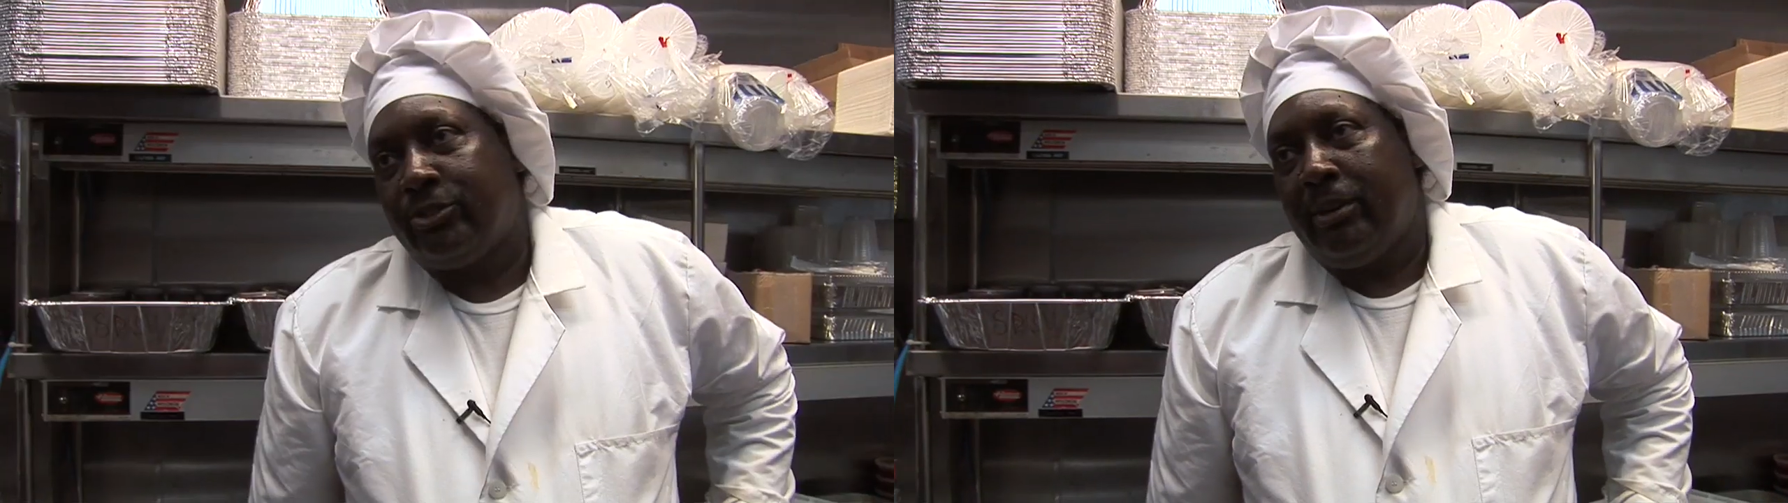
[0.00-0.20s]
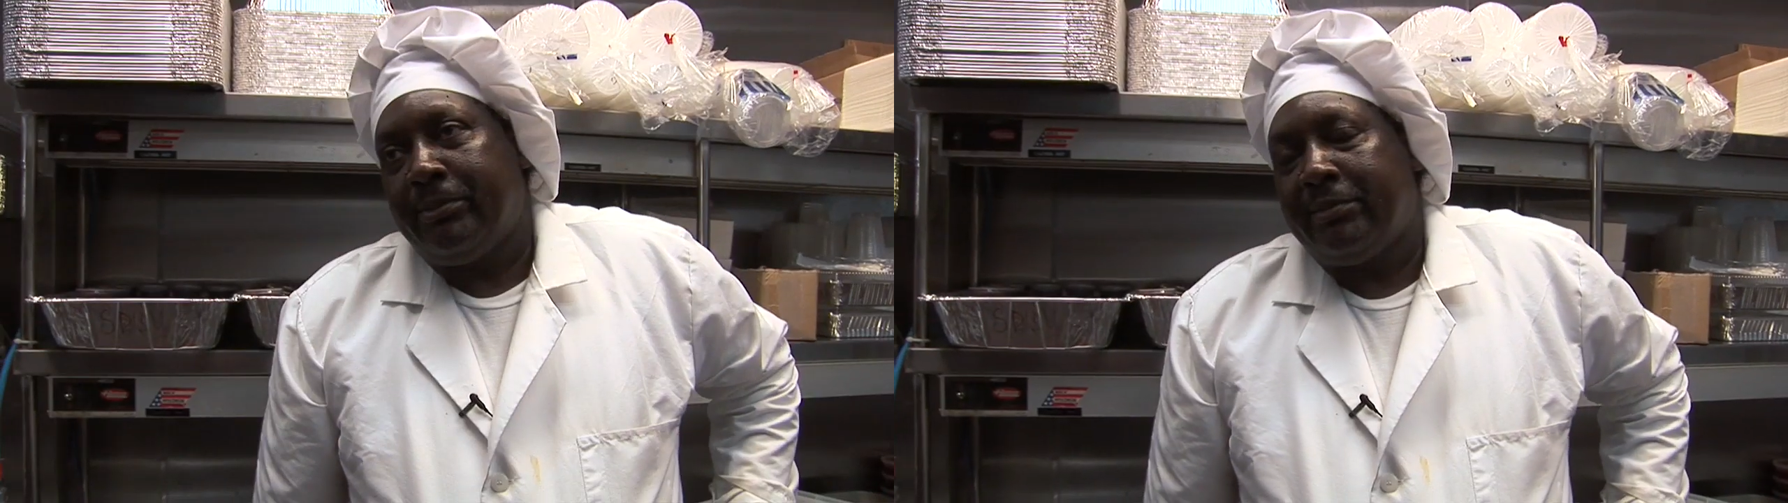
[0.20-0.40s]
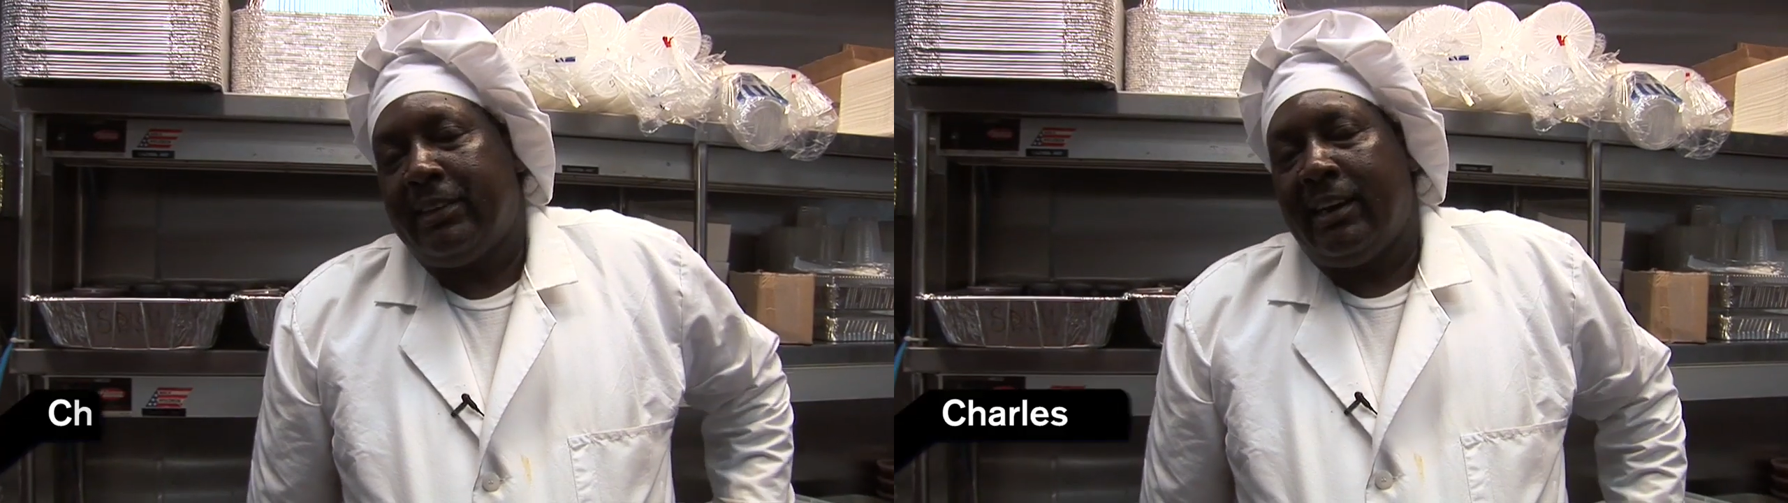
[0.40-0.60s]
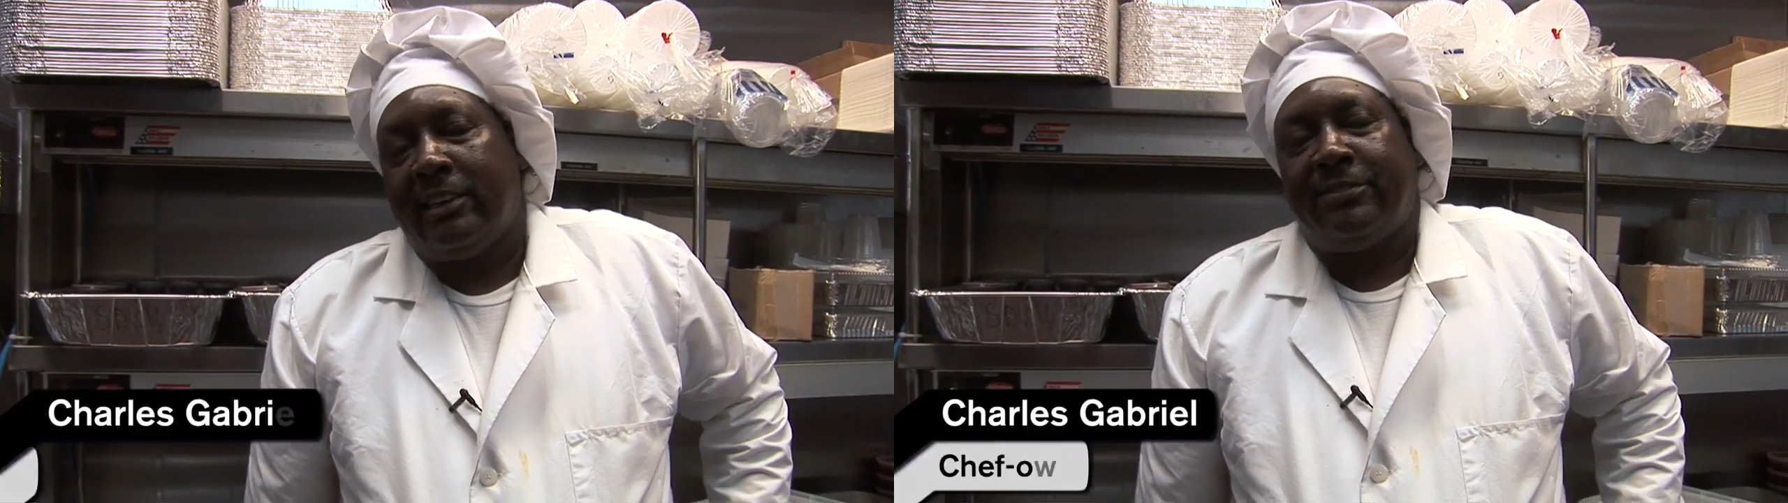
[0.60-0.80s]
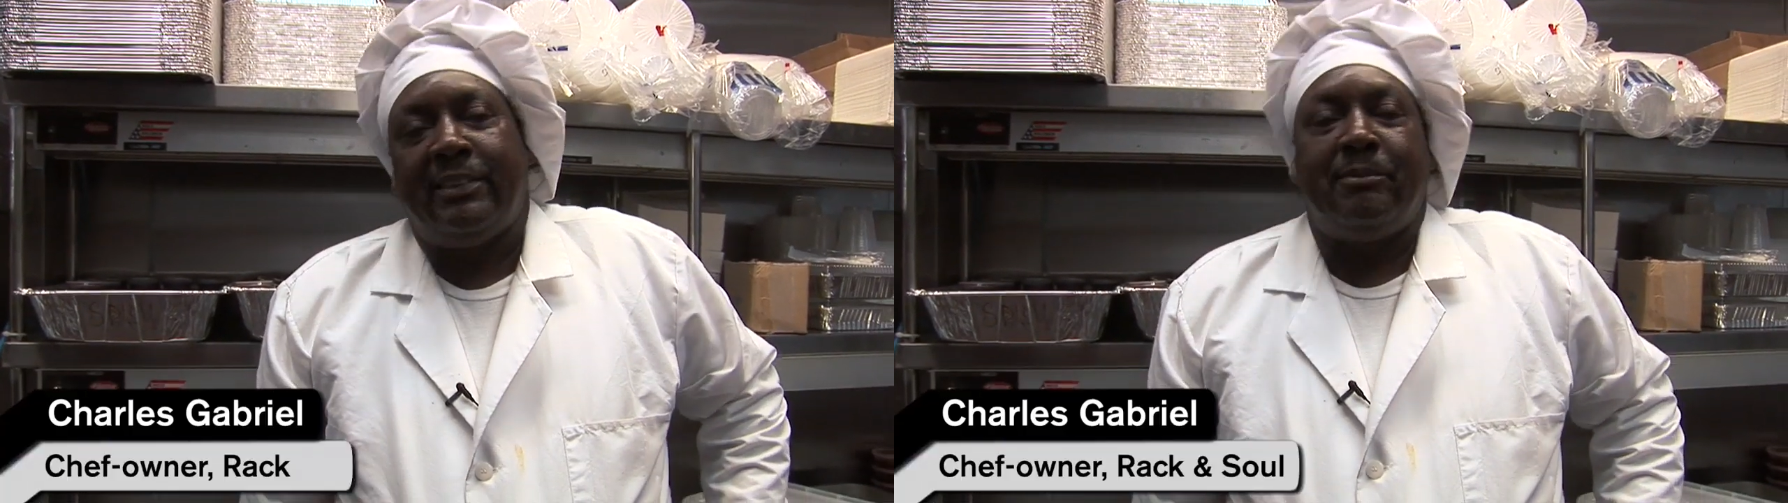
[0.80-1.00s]
grew up with a
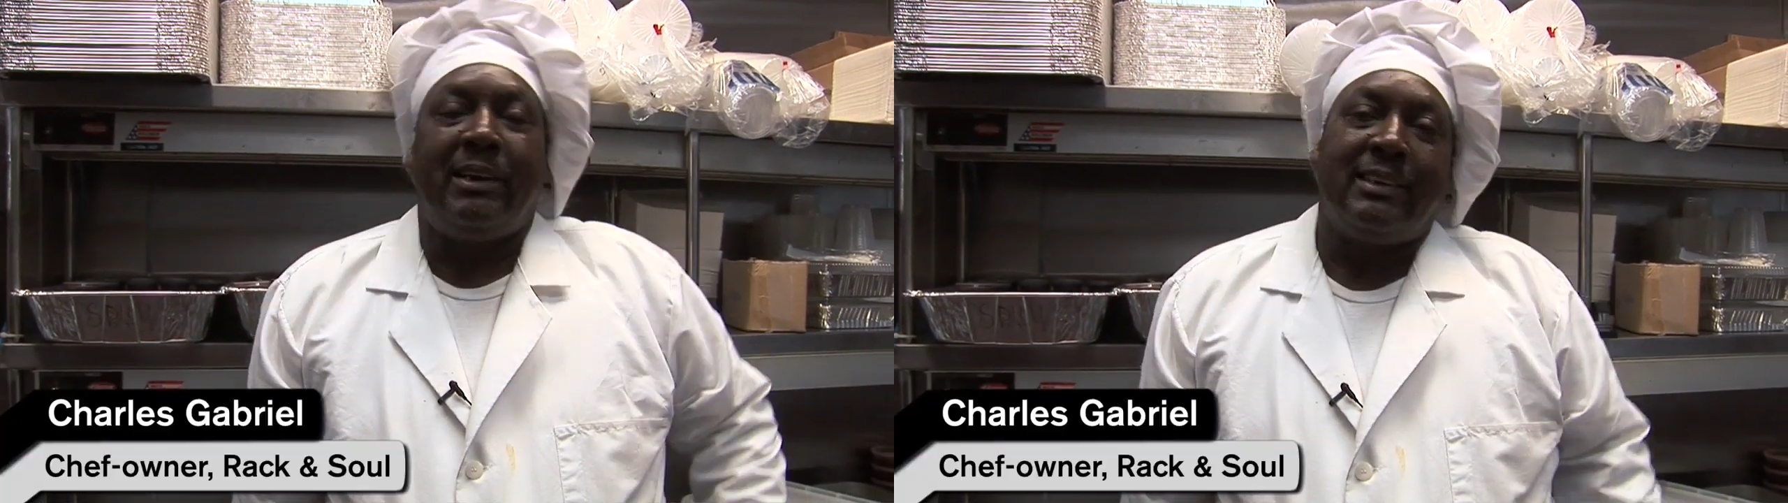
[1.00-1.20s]
large family.